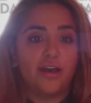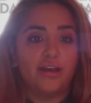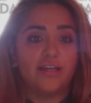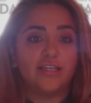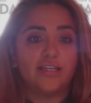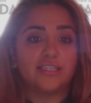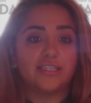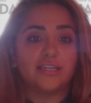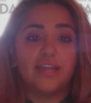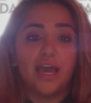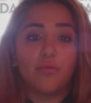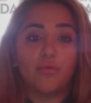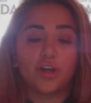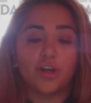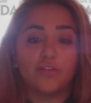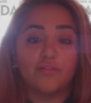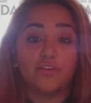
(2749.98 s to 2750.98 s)
is a
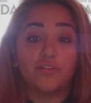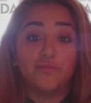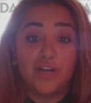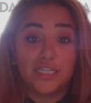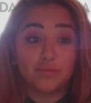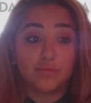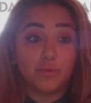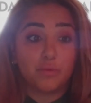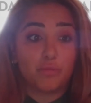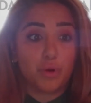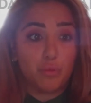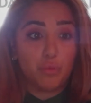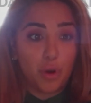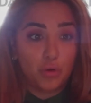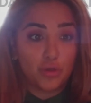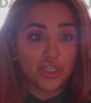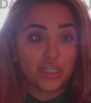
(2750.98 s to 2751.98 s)
network of investment
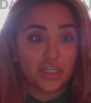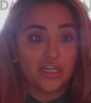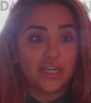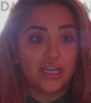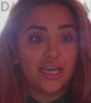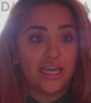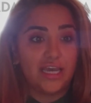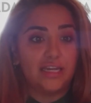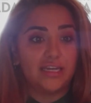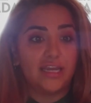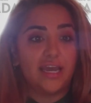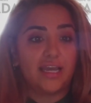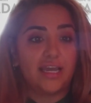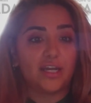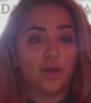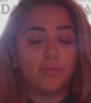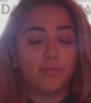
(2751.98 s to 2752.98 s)
promotion and
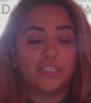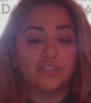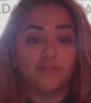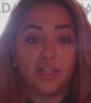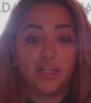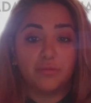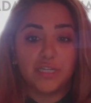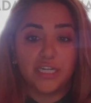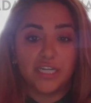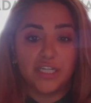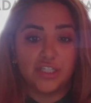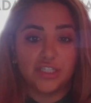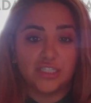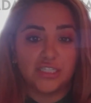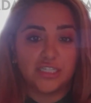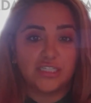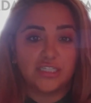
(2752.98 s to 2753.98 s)
economic development
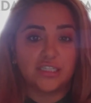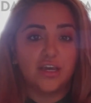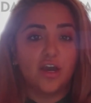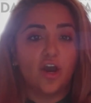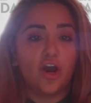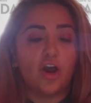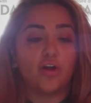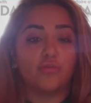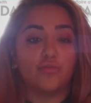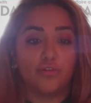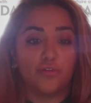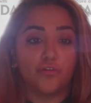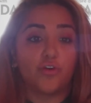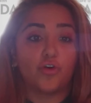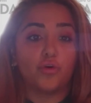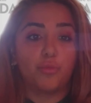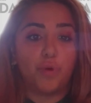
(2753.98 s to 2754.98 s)
agencies are
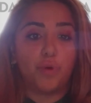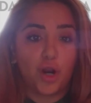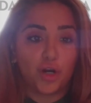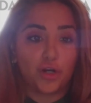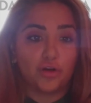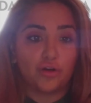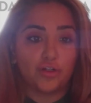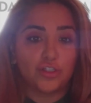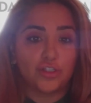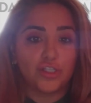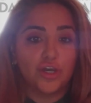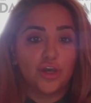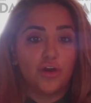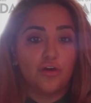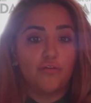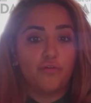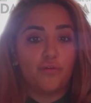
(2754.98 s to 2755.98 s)
referral partners
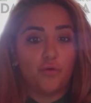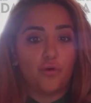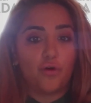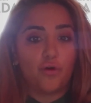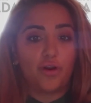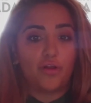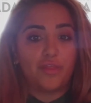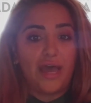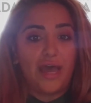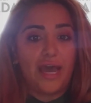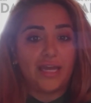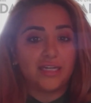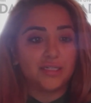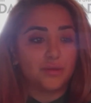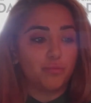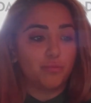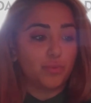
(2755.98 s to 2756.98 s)
for
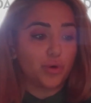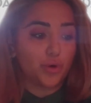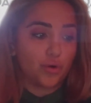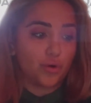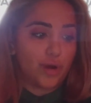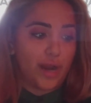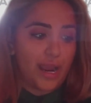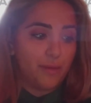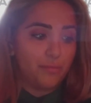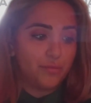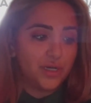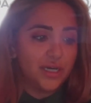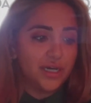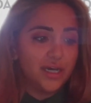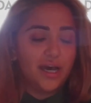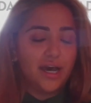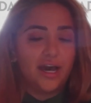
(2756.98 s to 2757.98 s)
that program.
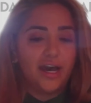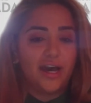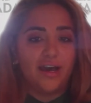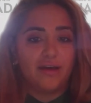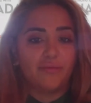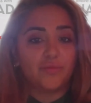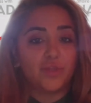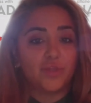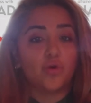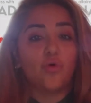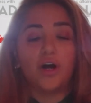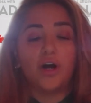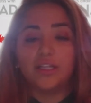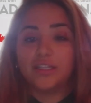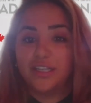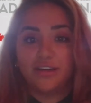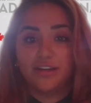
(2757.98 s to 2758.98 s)
The
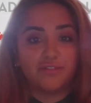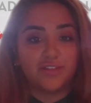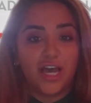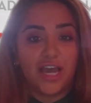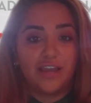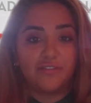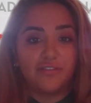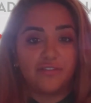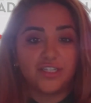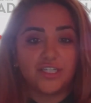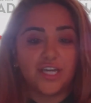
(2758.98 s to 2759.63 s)
quality of life, the